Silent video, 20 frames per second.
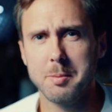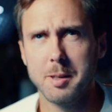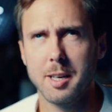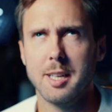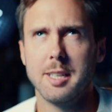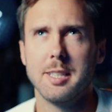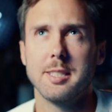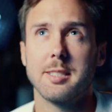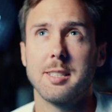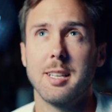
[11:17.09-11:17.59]

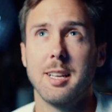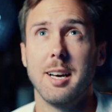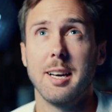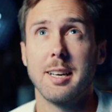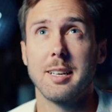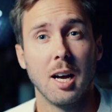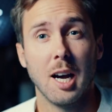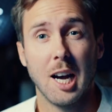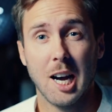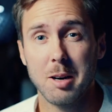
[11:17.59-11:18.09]
And it's like,
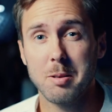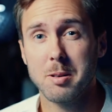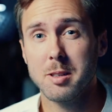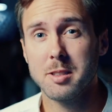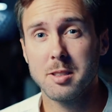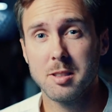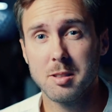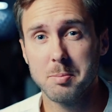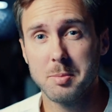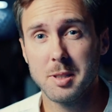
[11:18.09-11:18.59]
I want
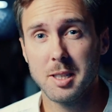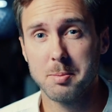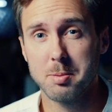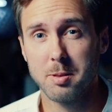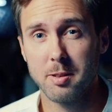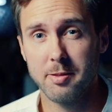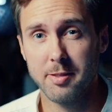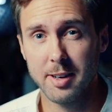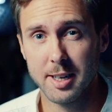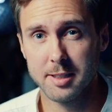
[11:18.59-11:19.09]
to be a
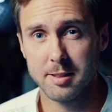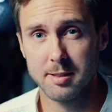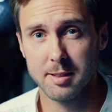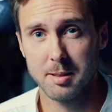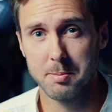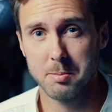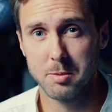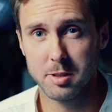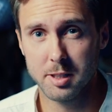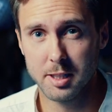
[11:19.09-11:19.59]
professional
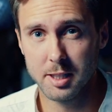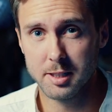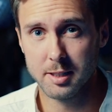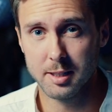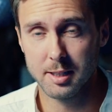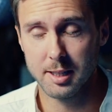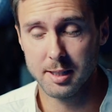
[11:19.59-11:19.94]
musician.